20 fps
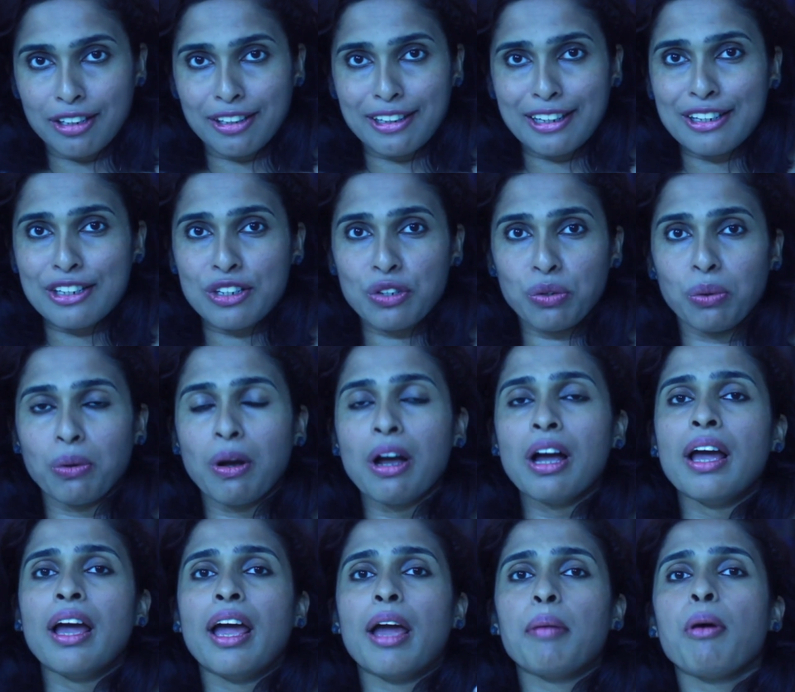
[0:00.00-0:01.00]
So
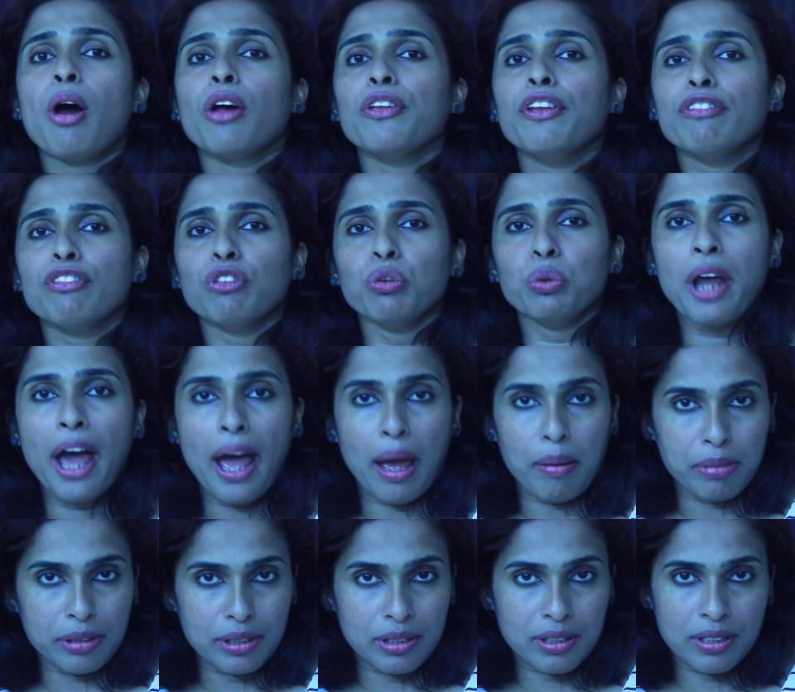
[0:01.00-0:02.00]
about the food
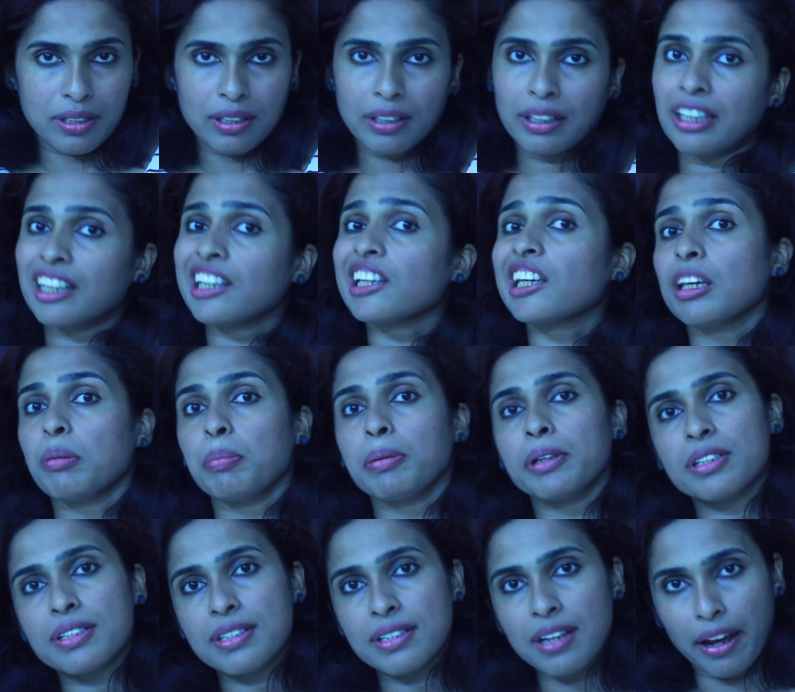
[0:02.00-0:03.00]
habits, keep it
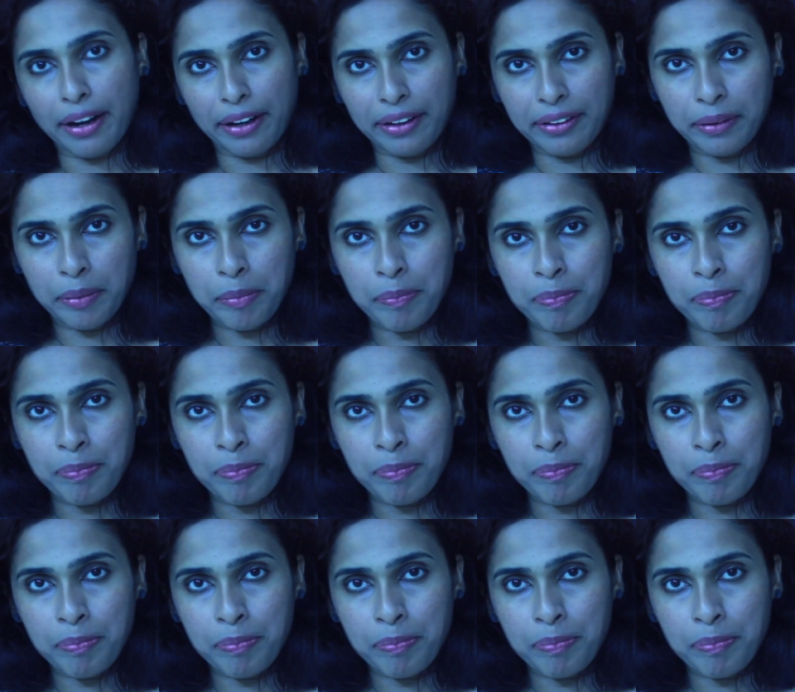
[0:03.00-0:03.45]
aside.